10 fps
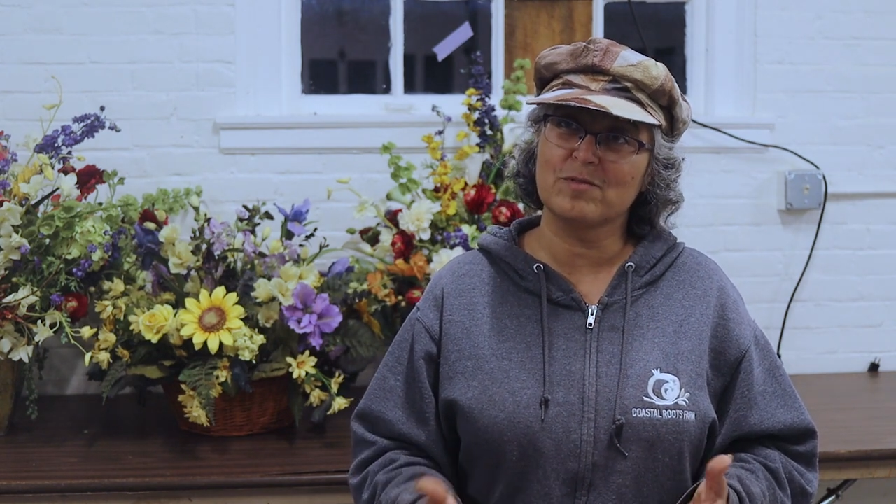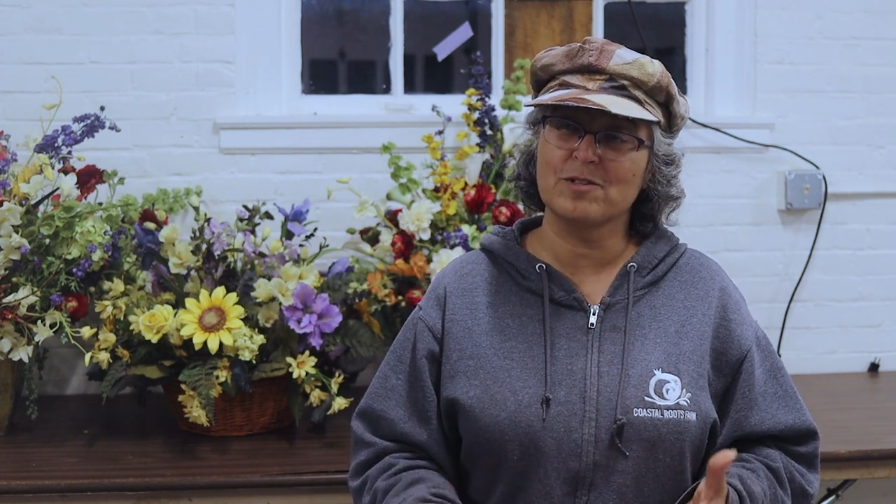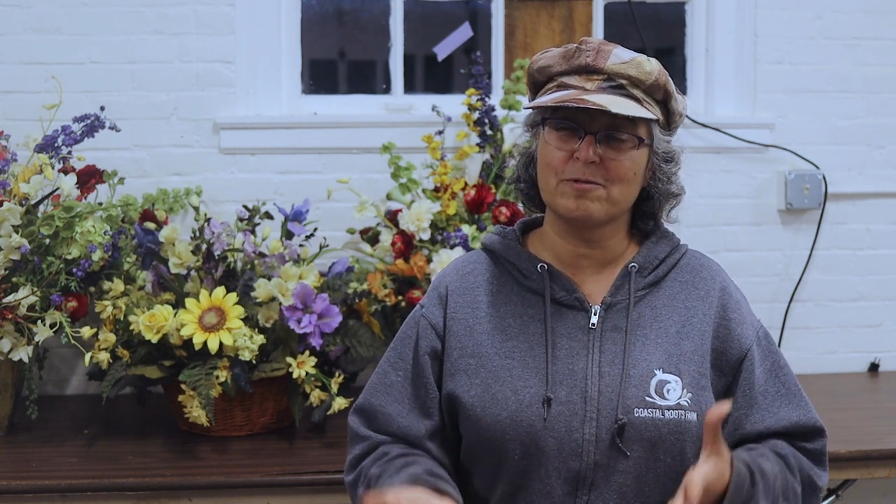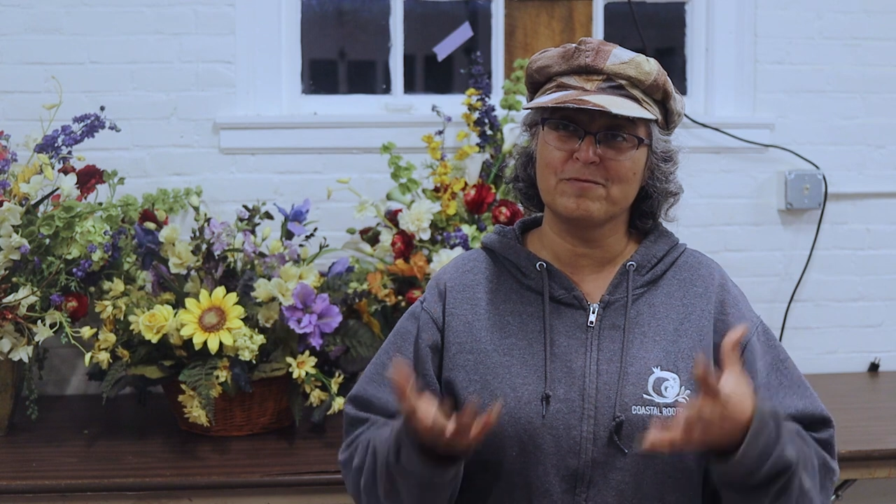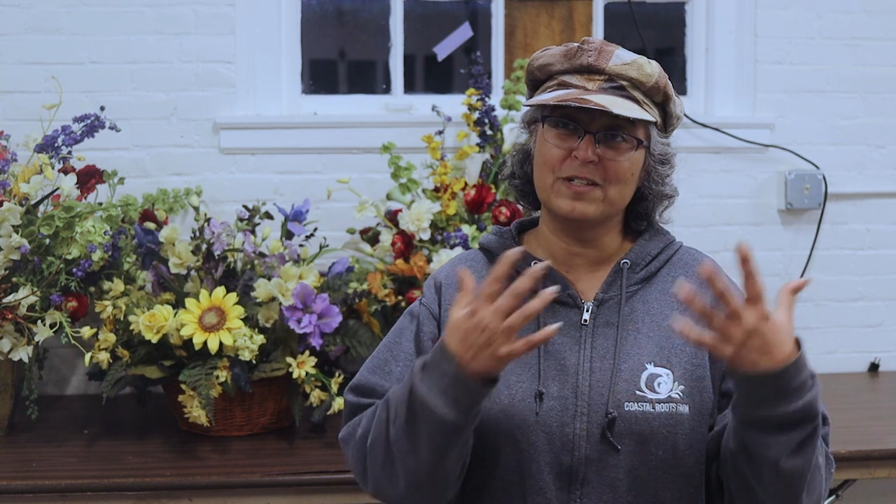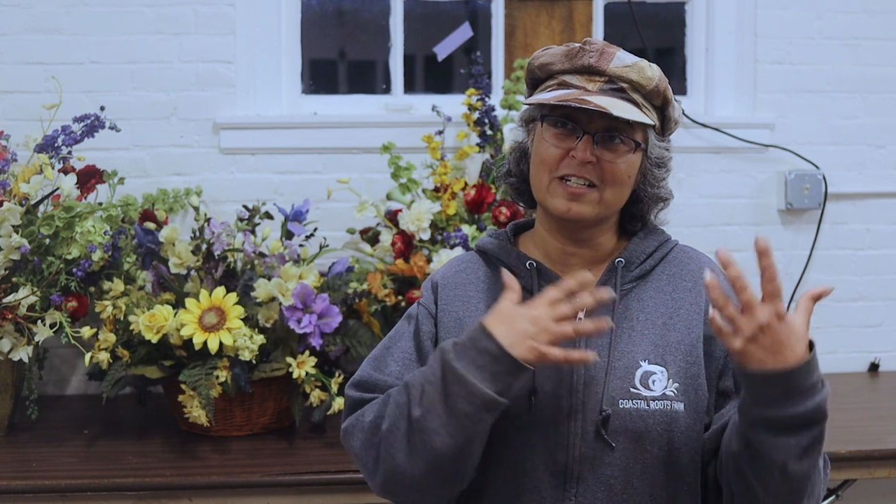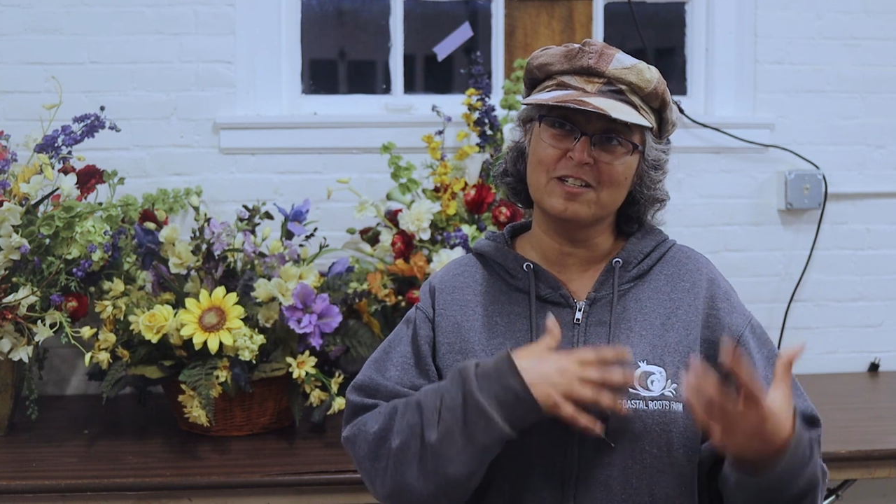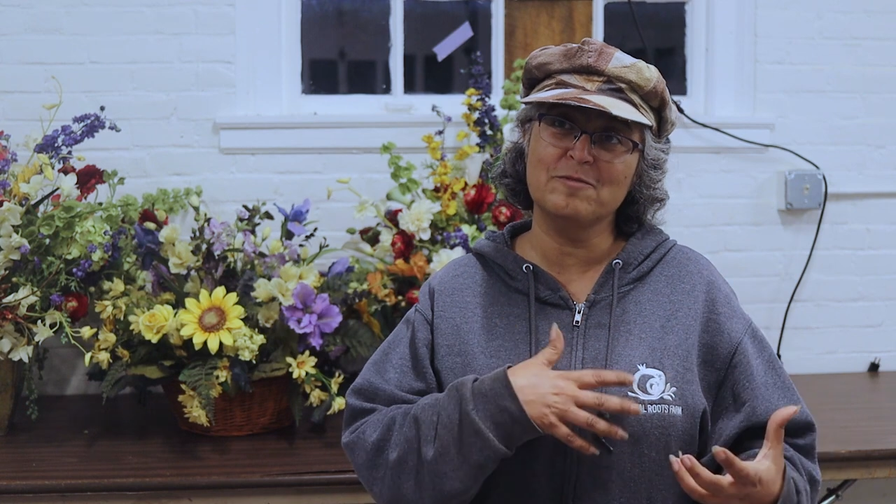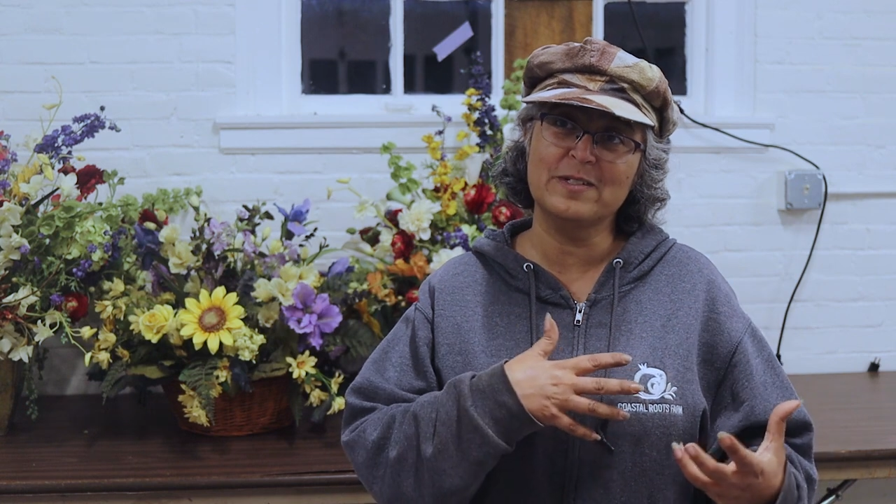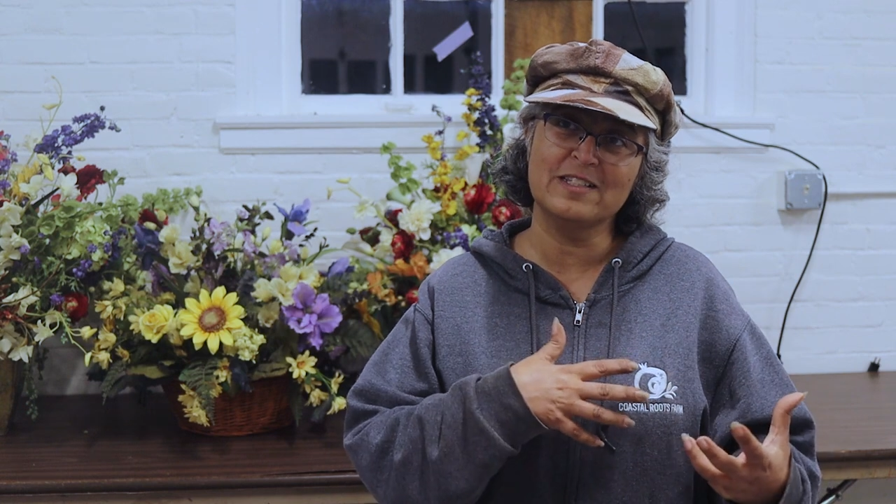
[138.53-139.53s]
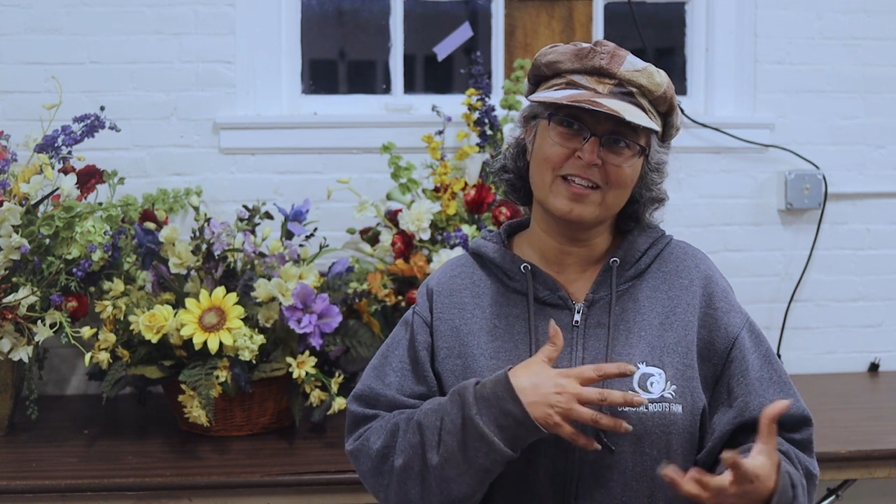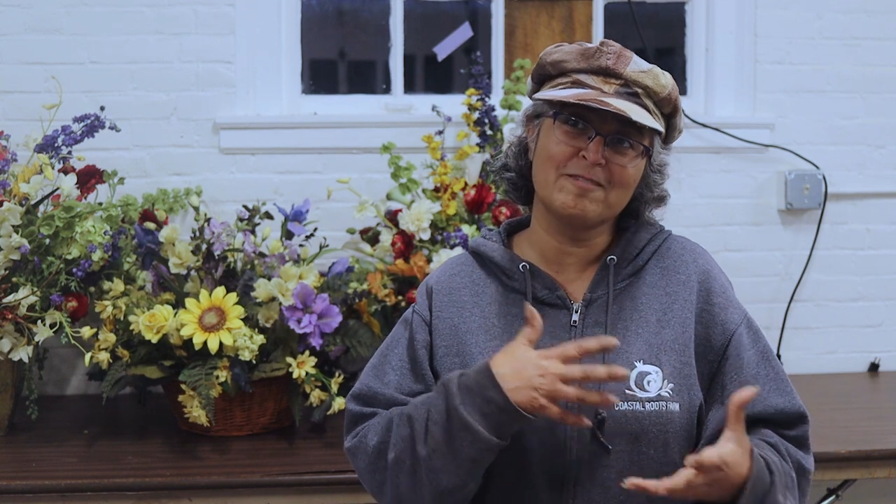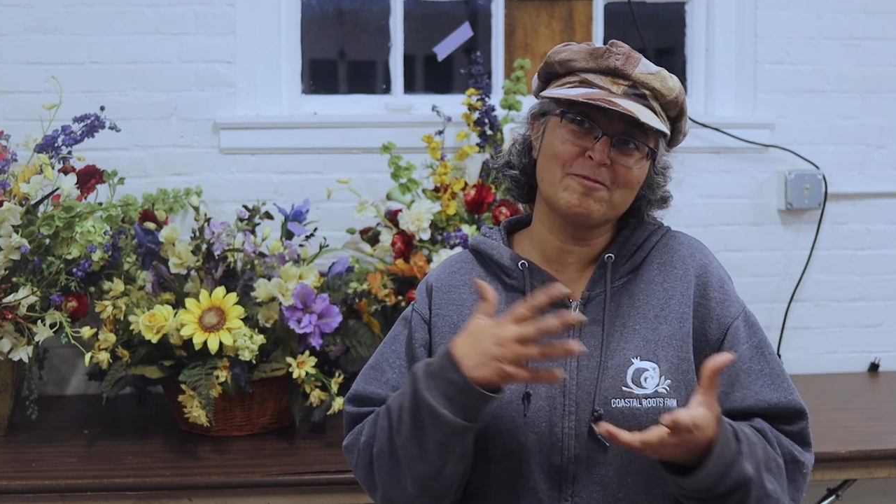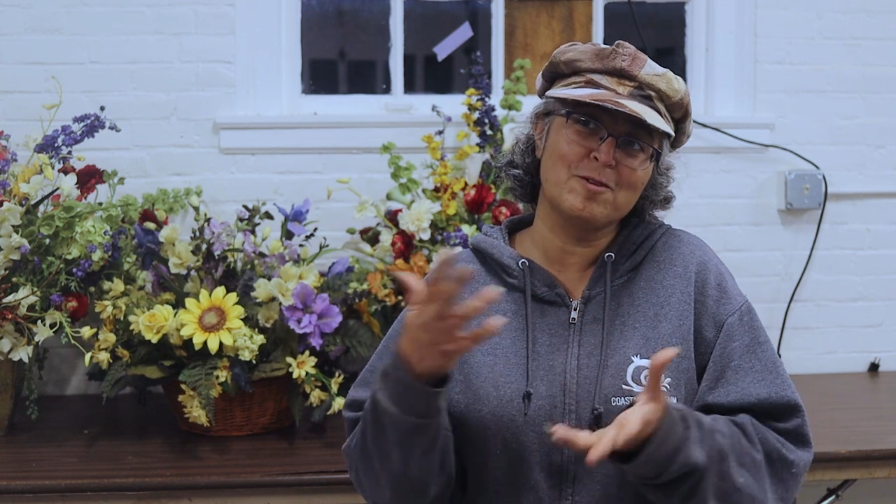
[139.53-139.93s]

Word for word: so we're feeding humans and